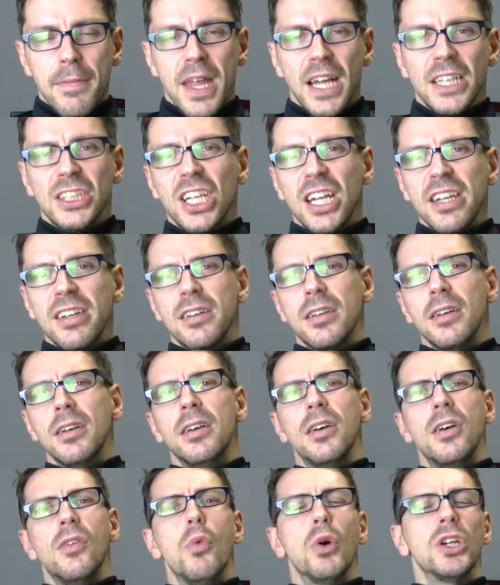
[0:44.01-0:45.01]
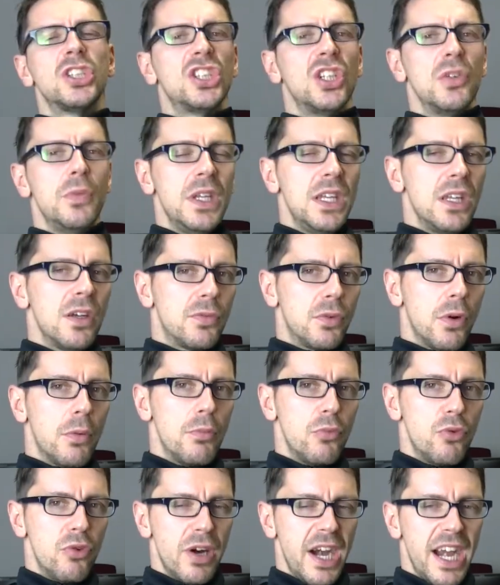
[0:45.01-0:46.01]
I just watched a video
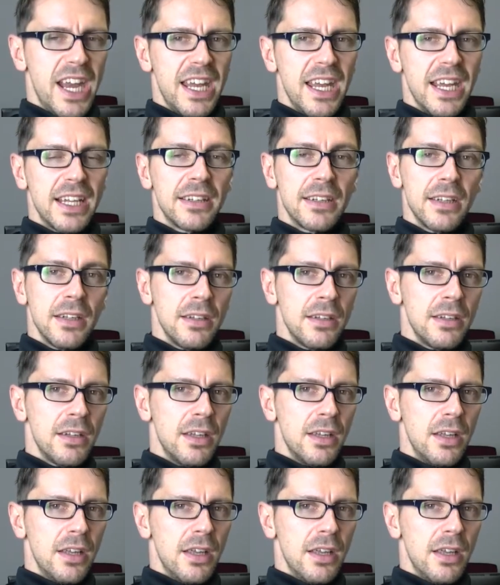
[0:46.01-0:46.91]
from Ray Higdon,